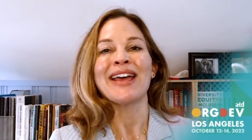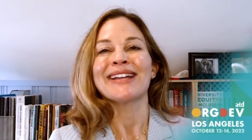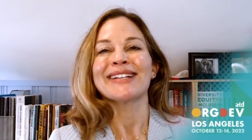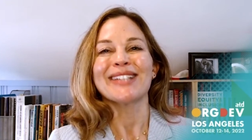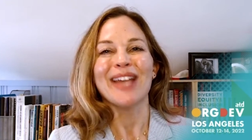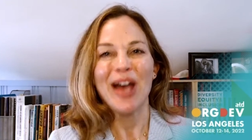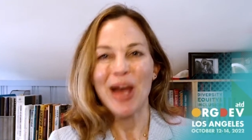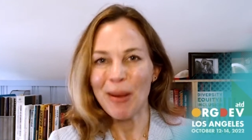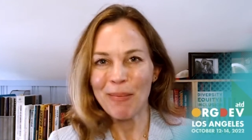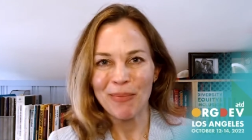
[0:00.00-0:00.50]

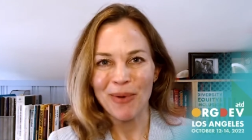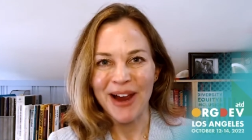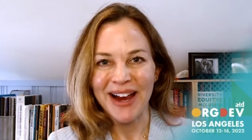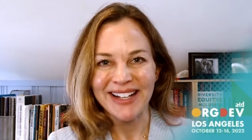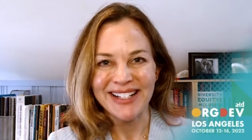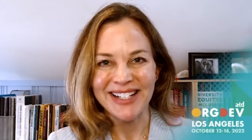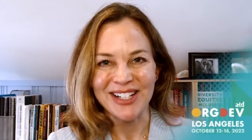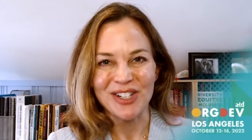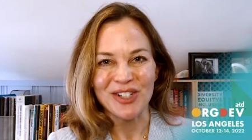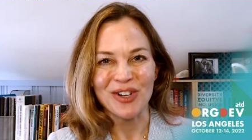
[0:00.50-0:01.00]
top
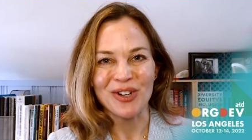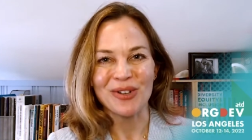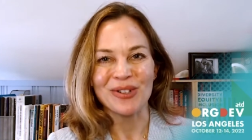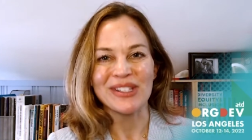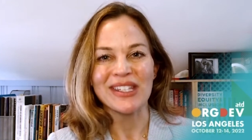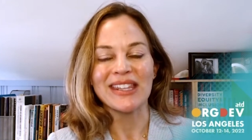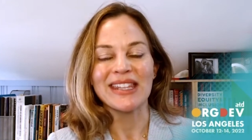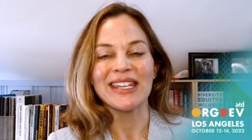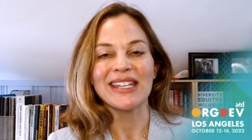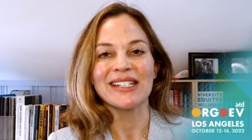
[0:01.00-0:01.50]
practitioners
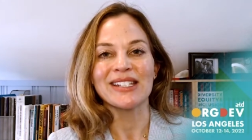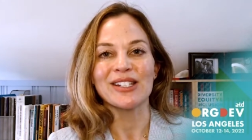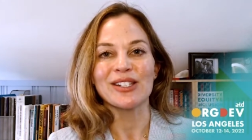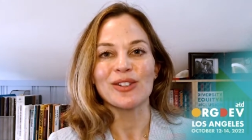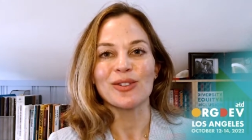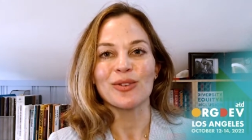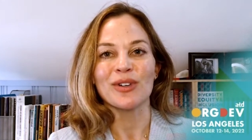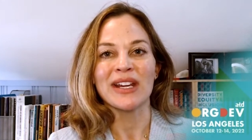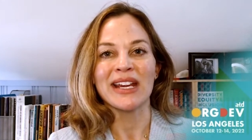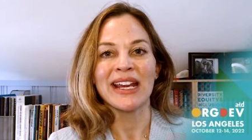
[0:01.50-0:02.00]
in the
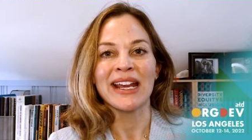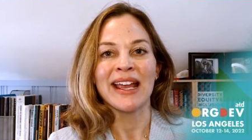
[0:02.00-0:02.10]
industry.